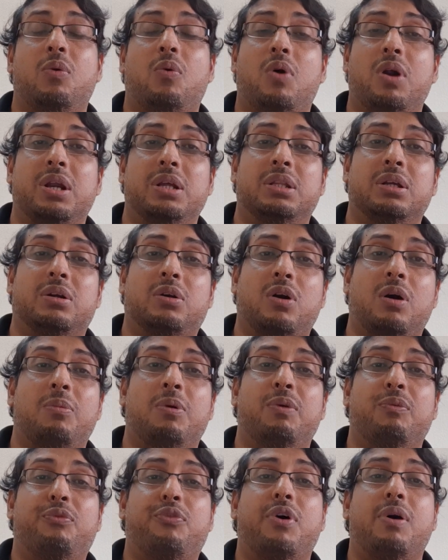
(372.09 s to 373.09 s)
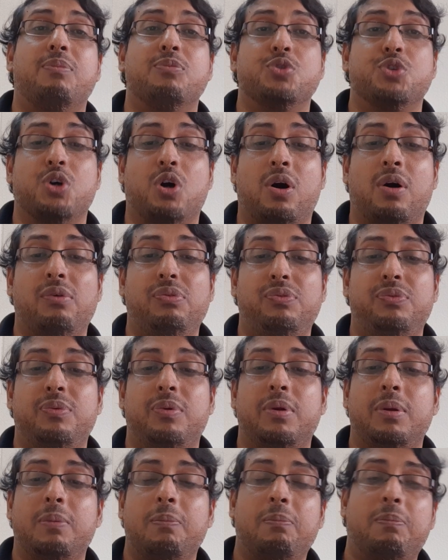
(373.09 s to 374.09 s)
what are the common forms of
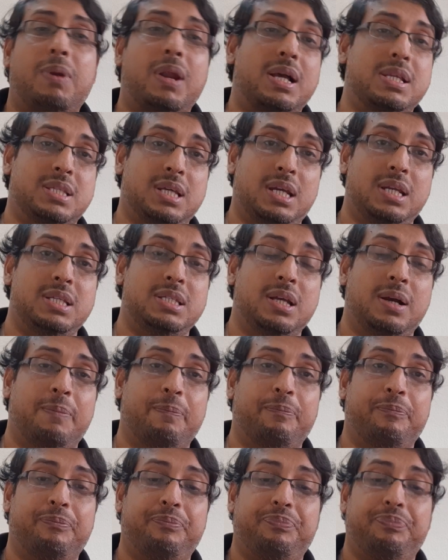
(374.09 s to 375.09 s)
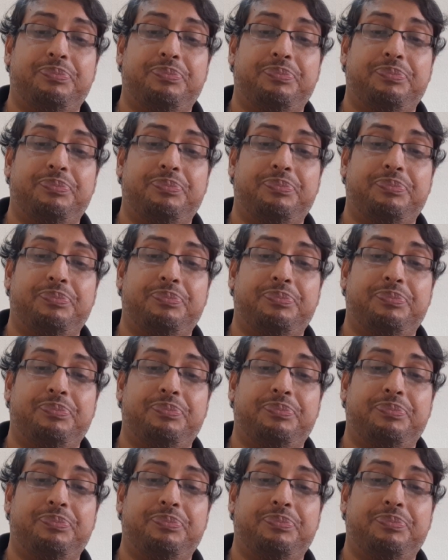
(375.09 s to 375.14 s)
plagiarism.